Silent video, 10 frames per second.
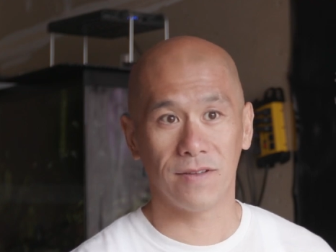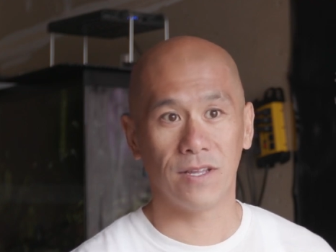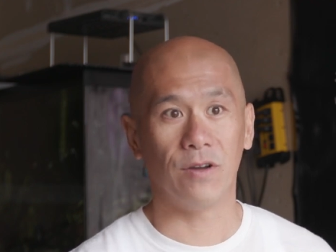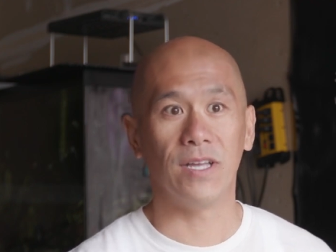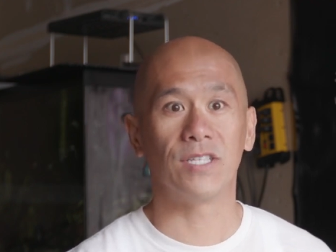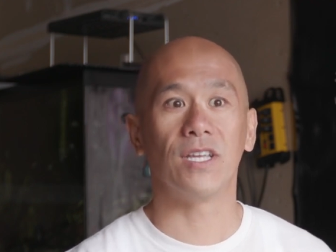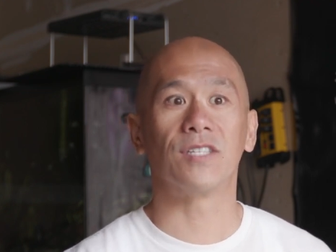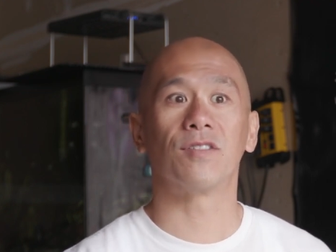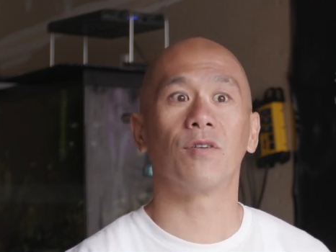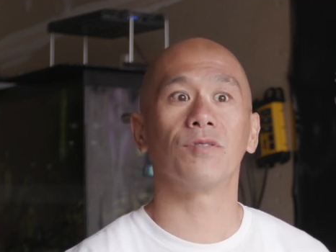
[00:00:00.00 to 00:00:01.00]
You know, it's
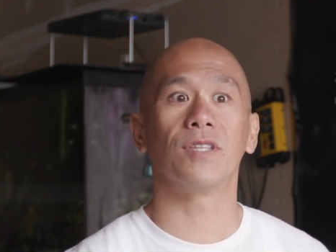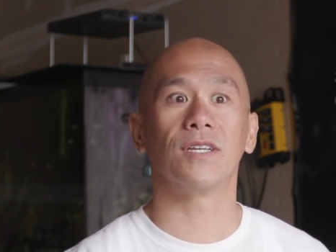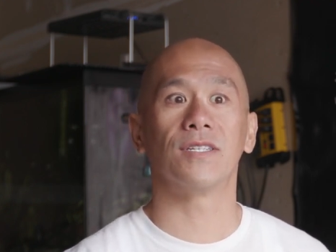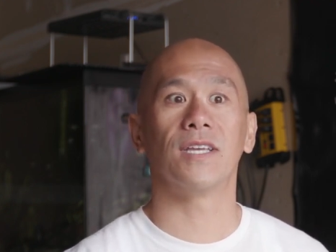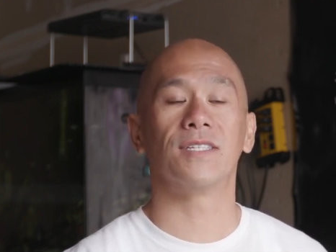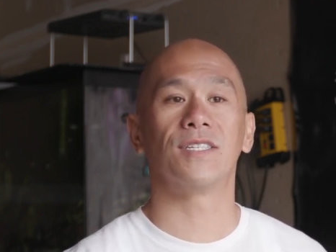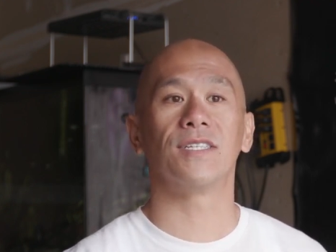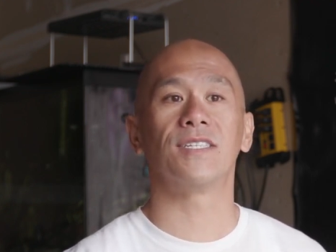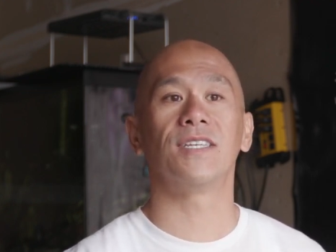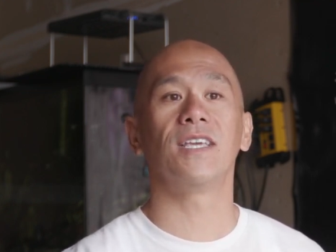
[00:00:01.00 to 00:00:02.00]
it's those things. It's
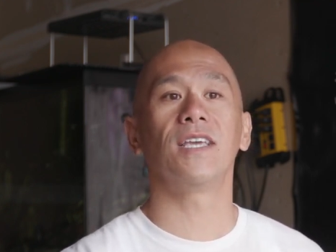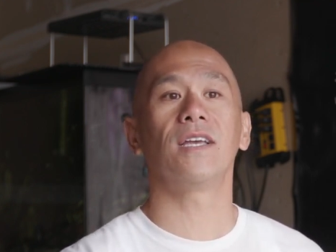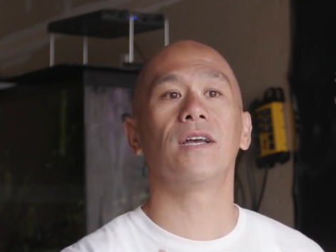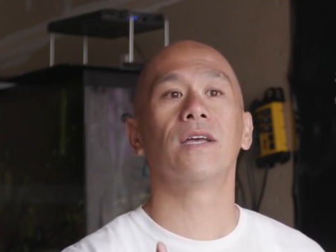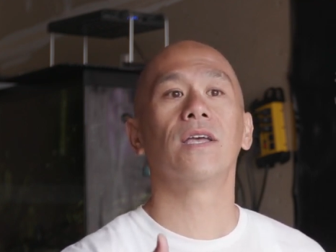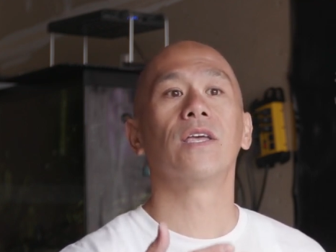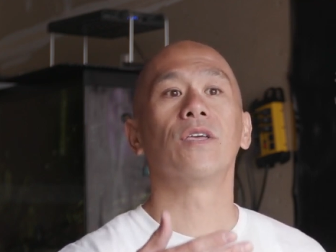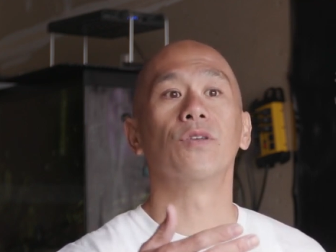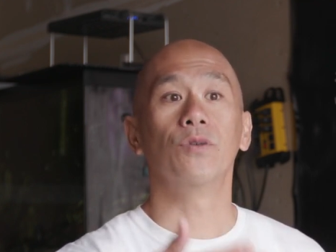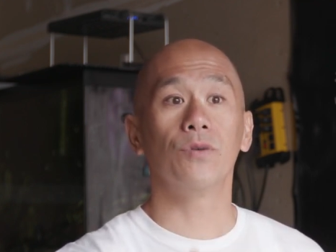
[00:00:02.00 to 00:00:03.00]
seeing
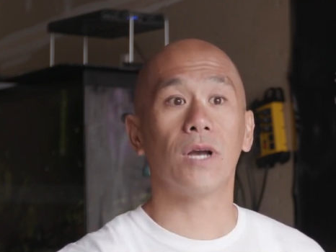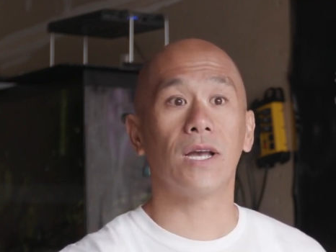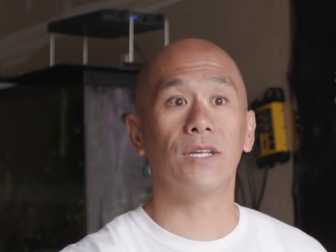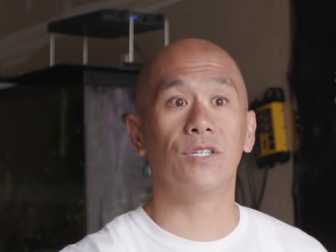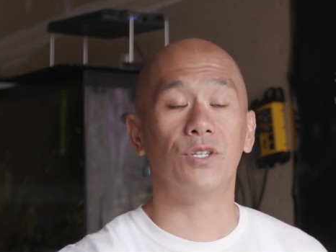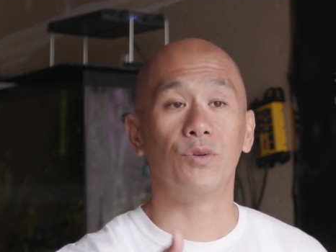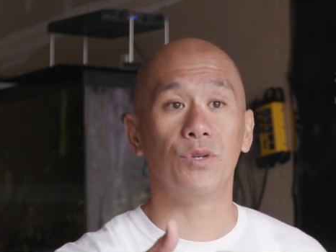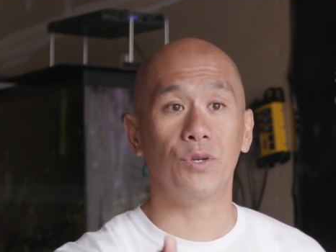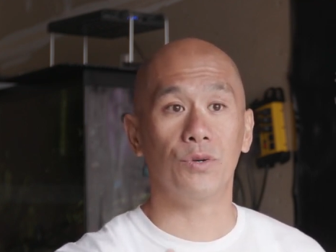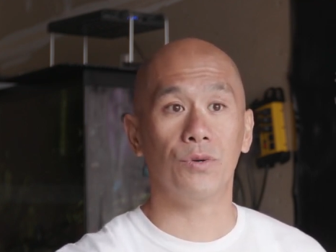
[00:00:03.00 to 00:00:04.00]
you guys do
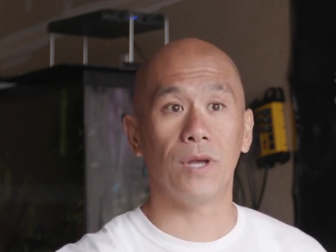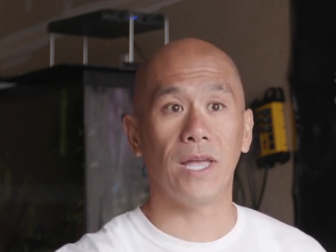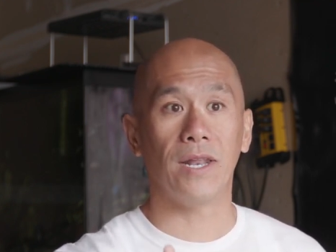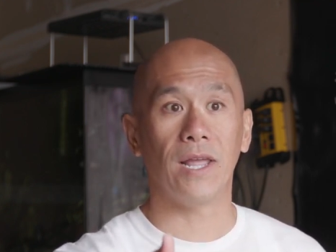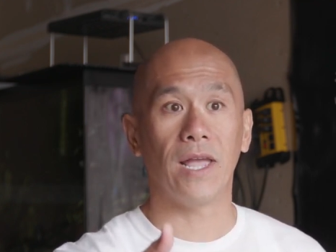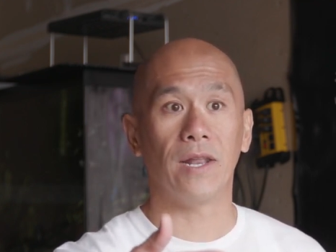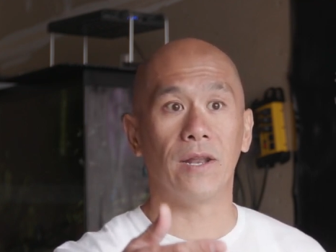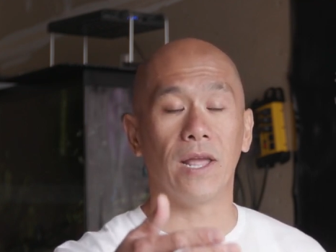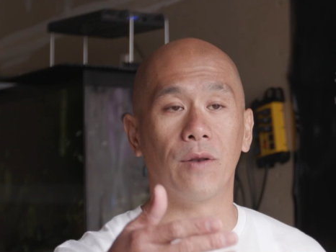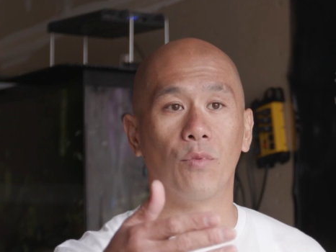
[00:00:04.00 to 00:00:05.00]
you and and
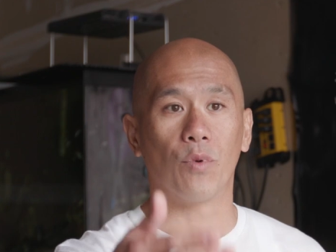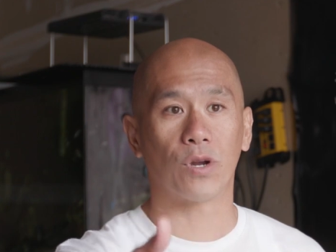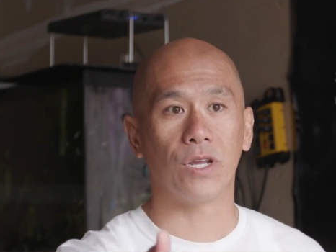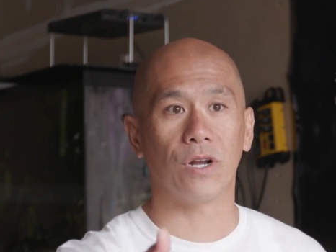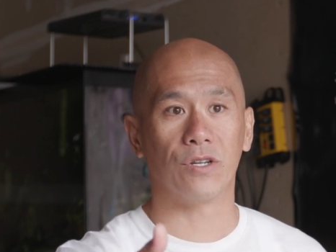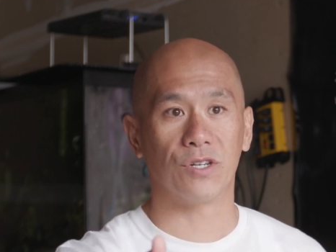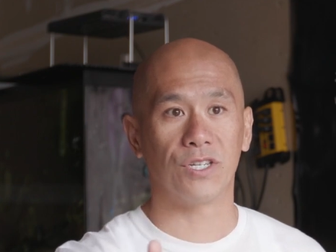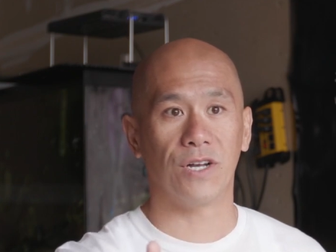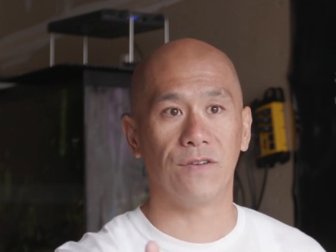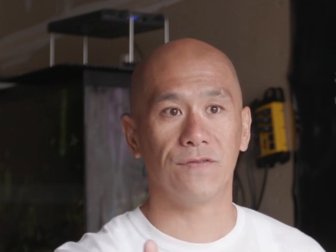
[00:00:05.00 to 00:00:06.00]
and working on
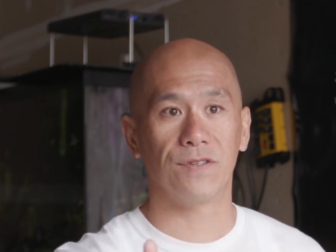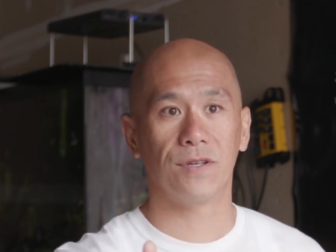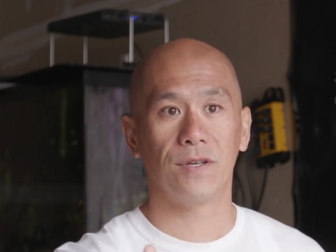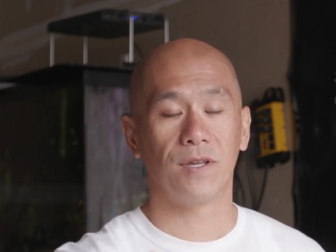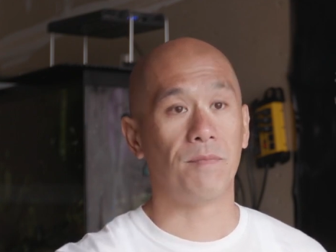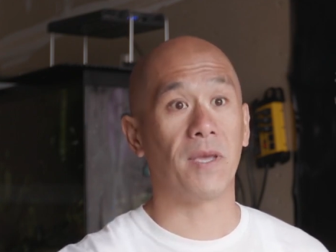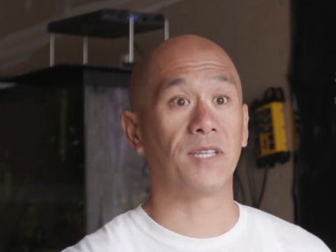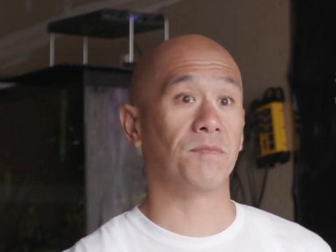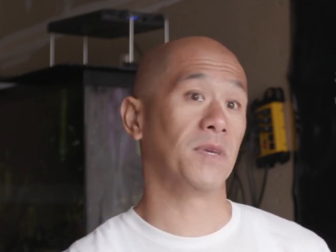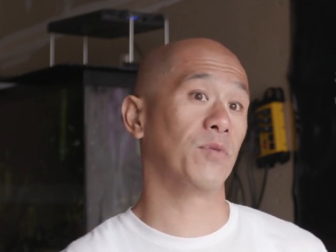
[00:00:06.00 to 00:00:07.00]
yourselves
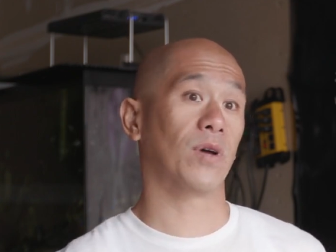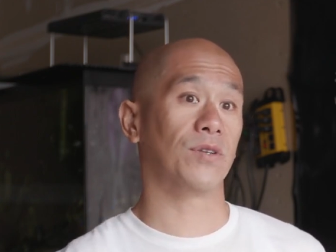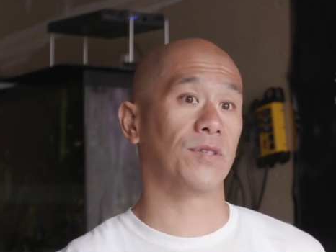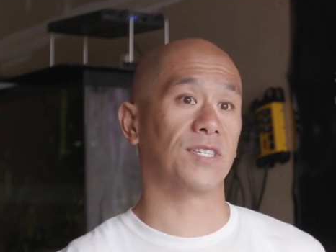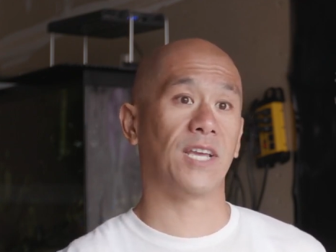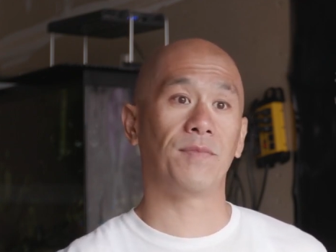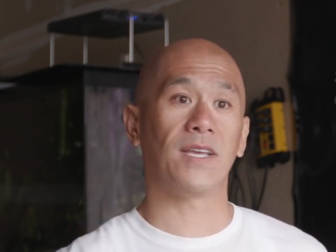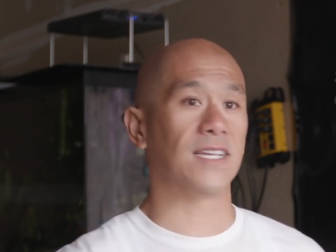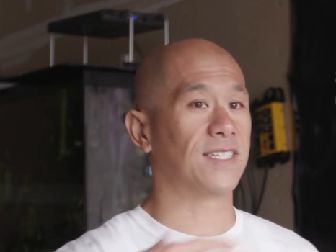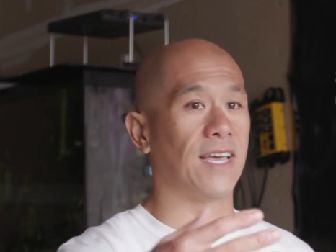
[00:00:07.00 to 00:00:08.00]
makes me want to do the same
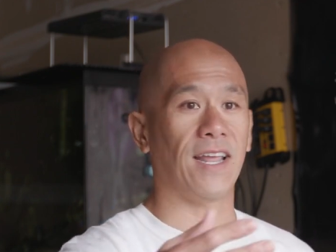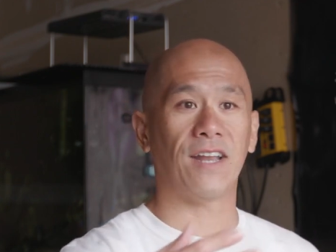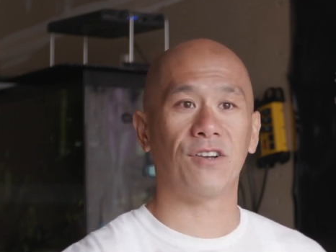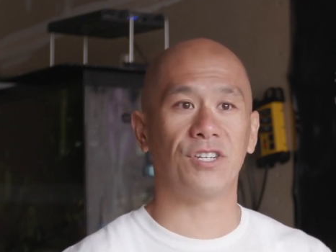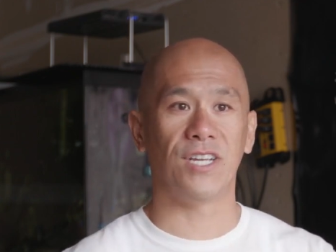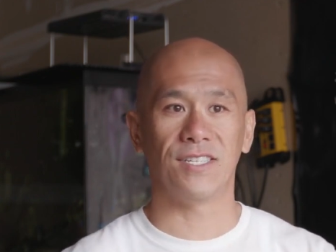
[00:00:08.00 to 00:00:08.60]
thing. It's that energy.